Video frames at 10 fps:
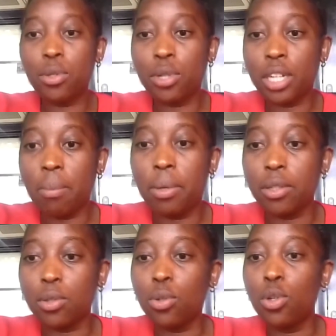also
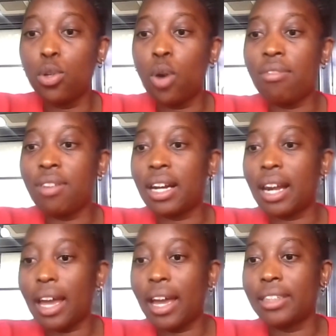typing. So do you have a
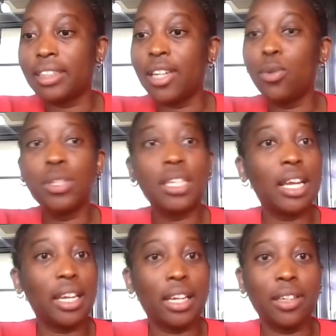client? Are you
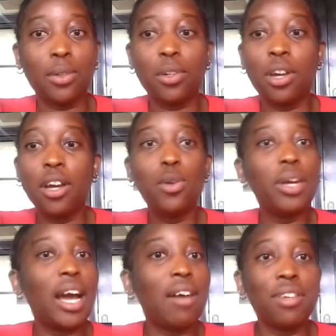selling?
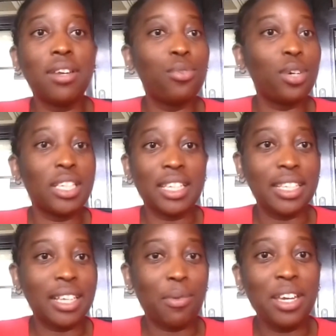Do we have
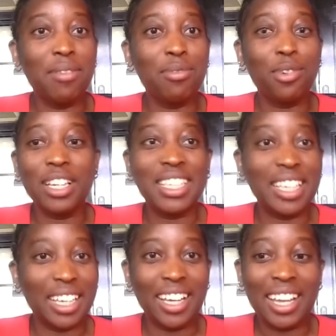invoices? Are we
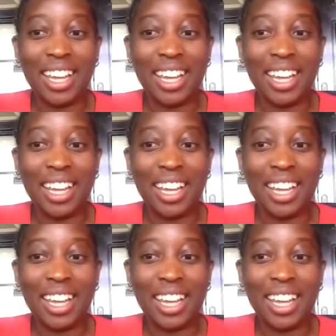invoicing?